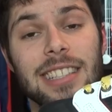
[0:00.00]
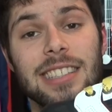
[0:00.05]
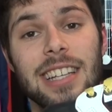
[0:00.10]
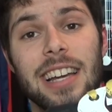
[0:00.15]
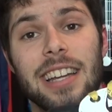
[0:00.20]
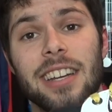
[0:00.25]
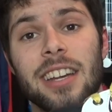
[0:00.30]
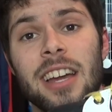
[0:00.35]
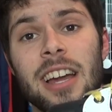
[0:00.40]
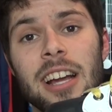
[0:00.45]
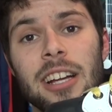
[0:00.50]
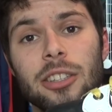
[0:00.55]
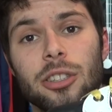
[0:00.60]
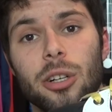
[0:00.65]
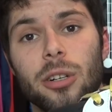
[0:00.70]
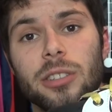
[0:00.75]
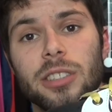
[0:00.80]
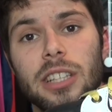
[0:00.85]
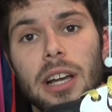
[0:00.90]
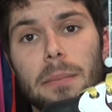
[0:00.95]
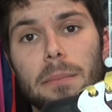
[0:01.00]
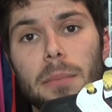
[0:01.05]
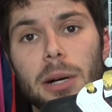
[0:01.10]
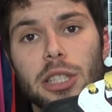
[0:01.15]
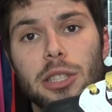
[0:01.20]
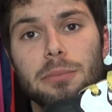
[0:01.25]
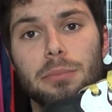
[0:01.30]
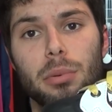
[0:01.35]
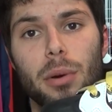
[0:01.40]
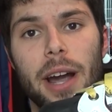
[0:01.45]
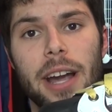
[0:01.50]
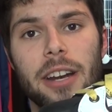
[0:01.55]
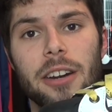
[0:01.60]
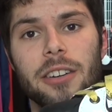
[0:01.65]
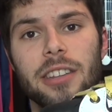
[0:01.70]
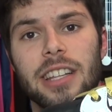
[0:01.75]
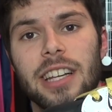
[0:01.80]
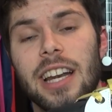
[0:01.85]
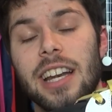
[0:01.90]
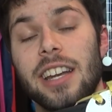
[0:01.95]
I said, turns up much
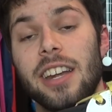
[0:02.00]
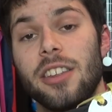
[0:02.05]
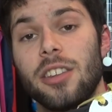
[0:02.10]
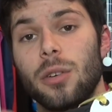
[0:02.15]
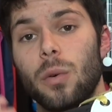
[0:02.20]
brighter than any